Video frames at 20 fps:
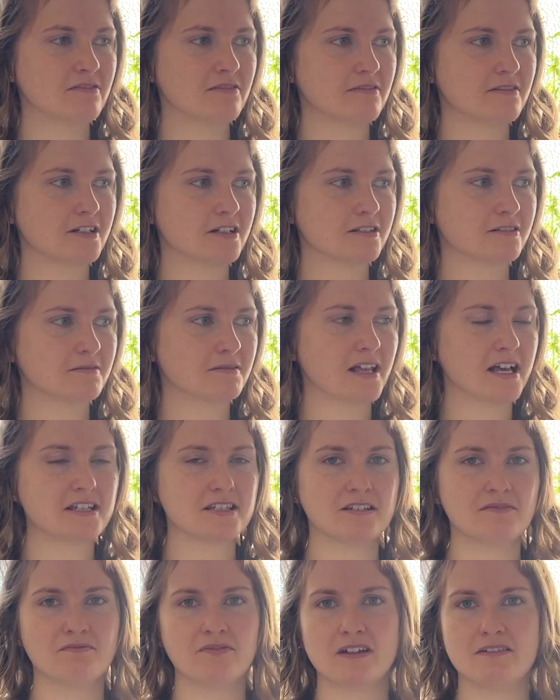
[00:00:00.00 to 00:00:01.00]
They're less
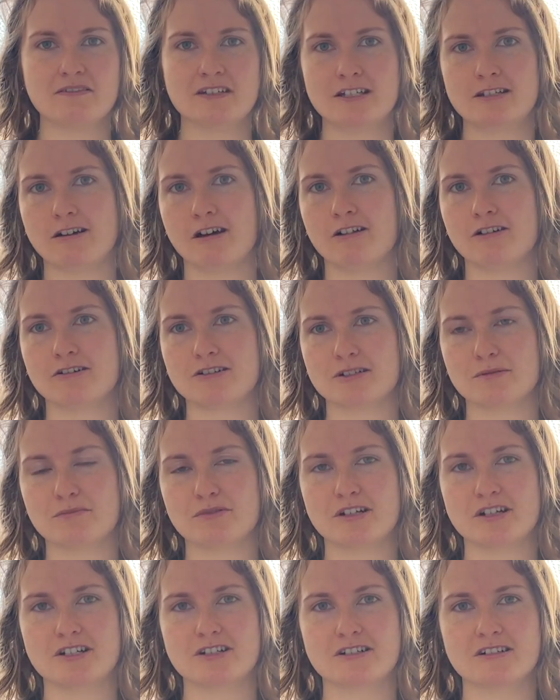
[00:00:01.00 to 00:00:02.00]
than $15, I'm
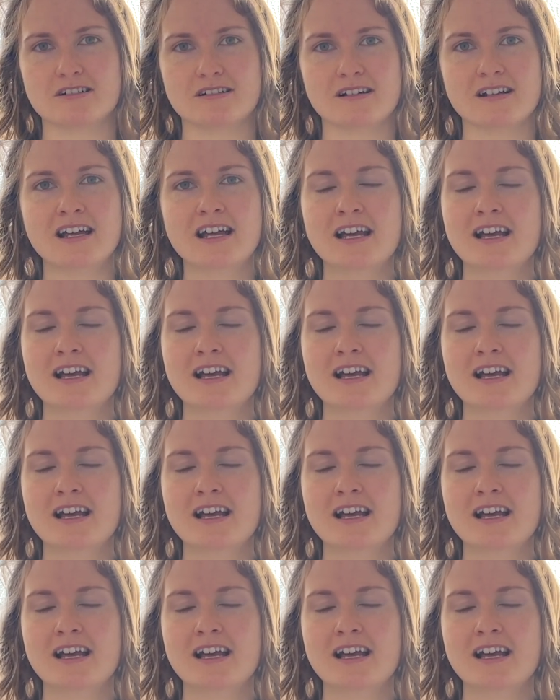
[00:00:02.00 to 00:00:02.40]
pretty sure.